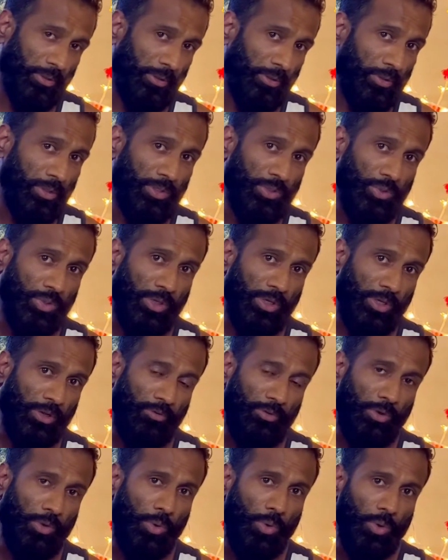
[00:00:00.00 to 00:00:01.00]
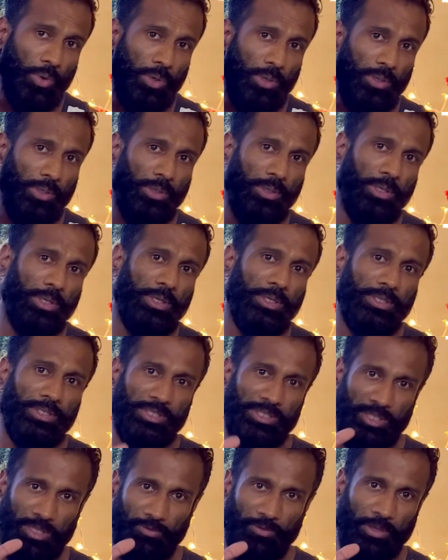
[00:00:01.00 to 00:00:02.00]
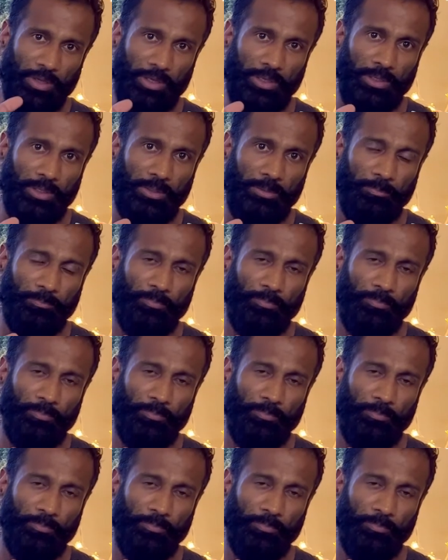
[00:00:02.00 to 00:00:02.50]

this area we call cervical.